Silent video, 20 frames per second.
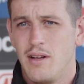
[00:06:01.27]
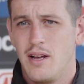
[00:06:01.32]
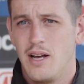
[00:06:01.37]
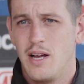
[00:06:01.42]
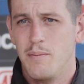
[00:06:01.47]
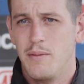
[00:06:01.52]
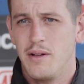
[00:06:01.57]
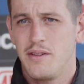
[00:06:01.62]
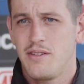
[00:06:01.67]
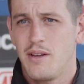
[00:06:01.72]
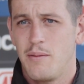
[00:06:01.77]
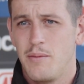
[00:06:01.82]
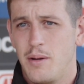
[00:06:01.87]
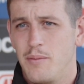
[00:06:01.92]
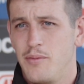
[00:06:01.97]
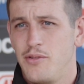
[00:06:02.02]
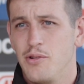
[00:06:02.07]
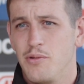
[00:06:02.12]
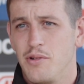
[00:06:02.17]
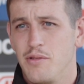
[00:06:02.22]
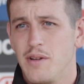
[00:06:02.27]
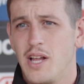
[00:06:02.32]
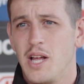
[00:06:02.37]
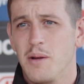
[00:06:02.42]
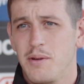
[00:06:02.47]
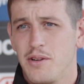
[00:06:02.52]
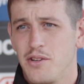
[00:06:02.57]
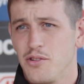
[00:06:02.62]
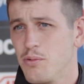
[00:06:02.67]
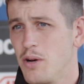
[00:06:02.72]
and that's something I'm still
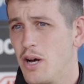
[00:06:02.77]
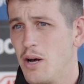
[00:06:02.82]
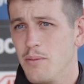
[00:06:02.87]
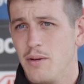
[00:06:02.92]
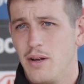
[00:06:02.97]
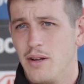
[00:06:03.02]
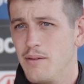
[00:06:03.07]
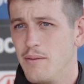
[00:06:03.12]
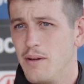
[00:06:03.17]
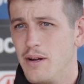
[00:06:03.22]
developing as well. But